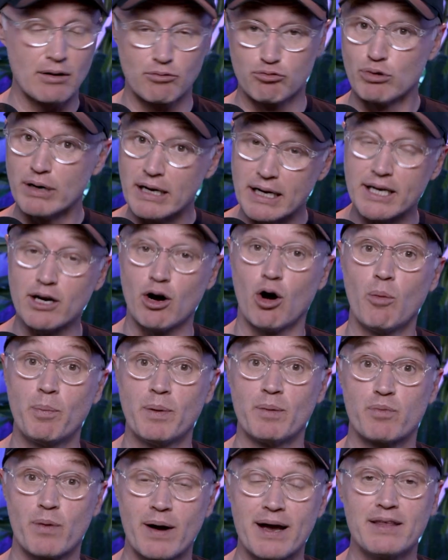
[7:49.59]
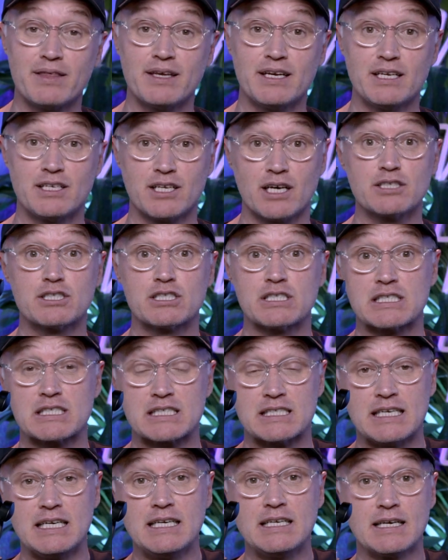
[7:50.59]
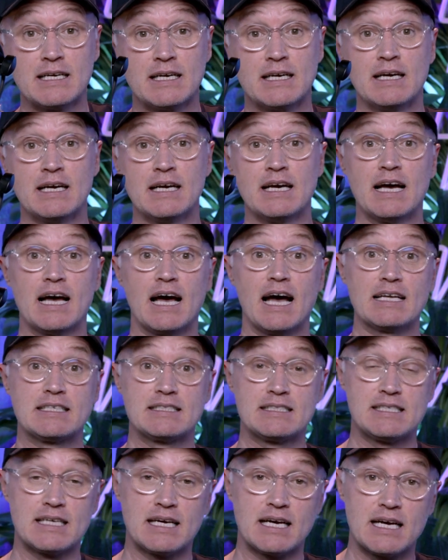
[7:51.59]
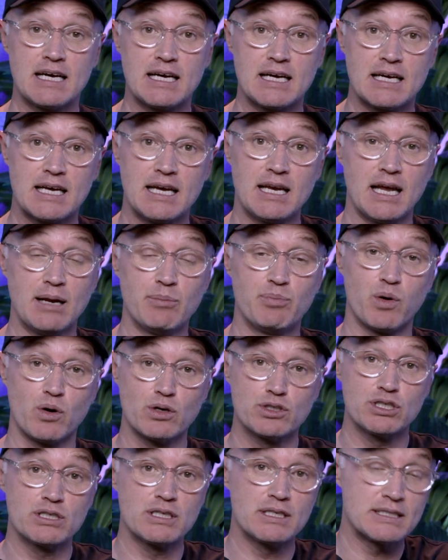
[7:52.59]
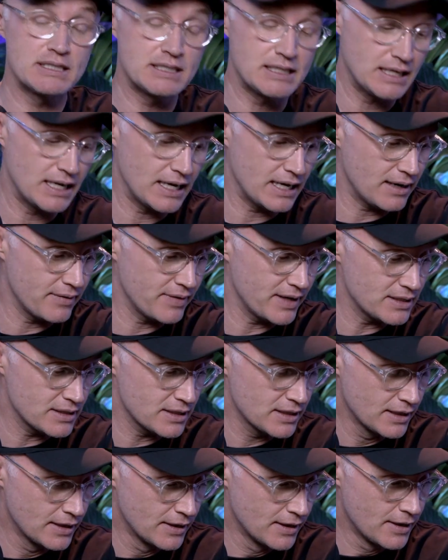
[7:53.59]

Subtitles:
I really hope and pray that he does succeed in Portugal at Cide Aves.